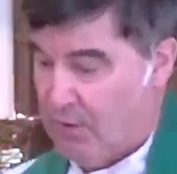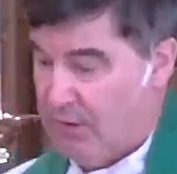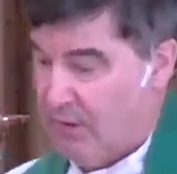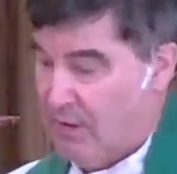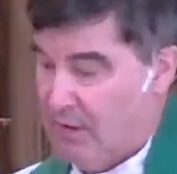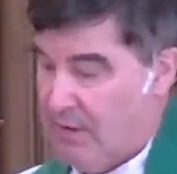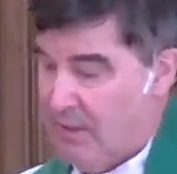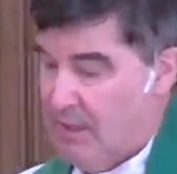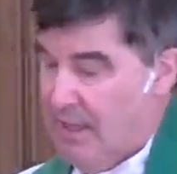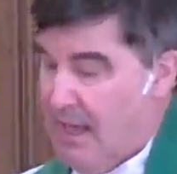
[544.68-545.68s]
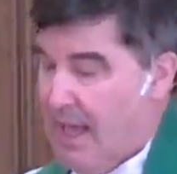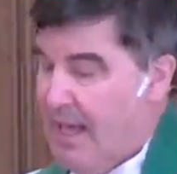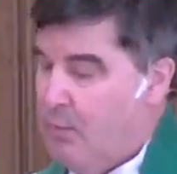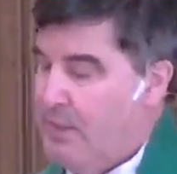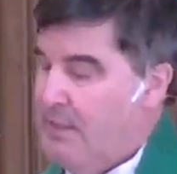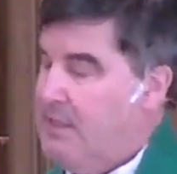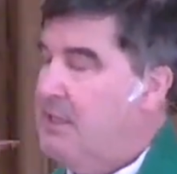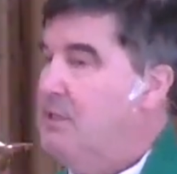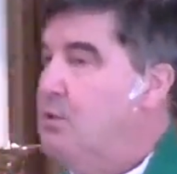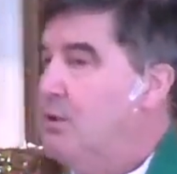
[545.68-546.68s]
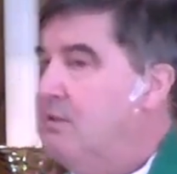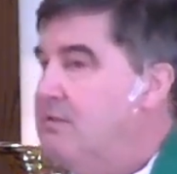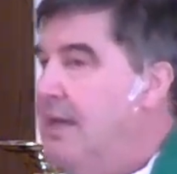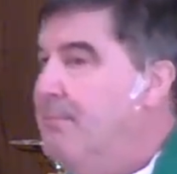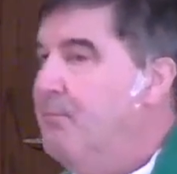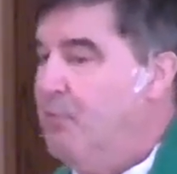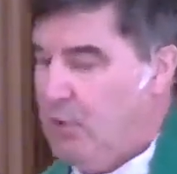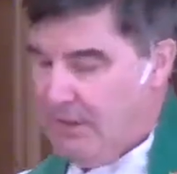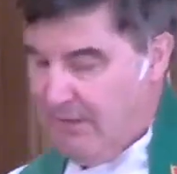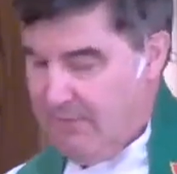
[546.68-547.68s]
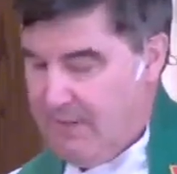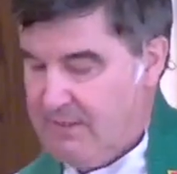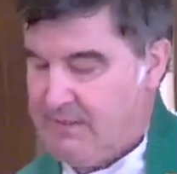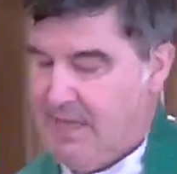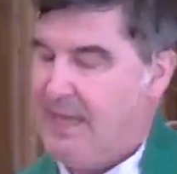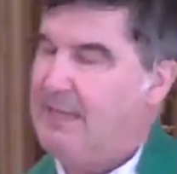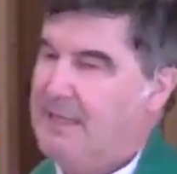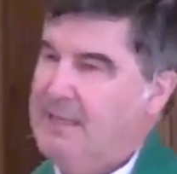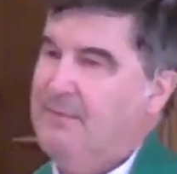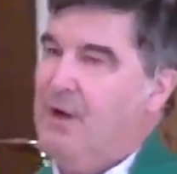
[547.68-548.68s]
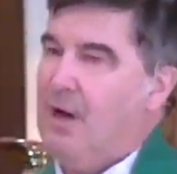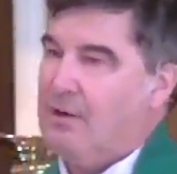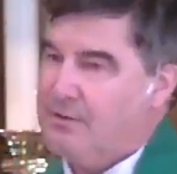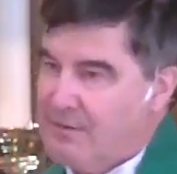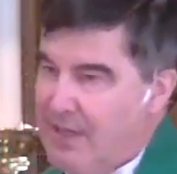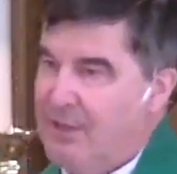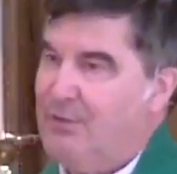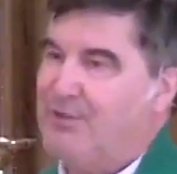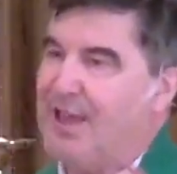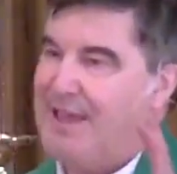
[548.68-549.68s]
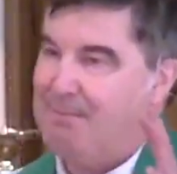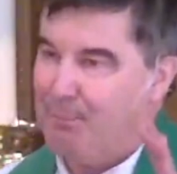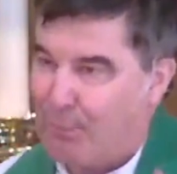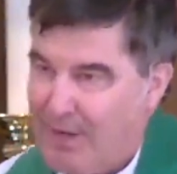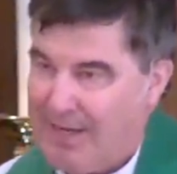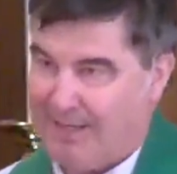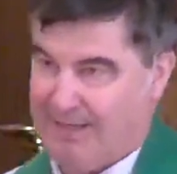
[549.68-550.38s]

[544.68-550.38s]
it. And we need to accept forgiveness and give ourselves a break.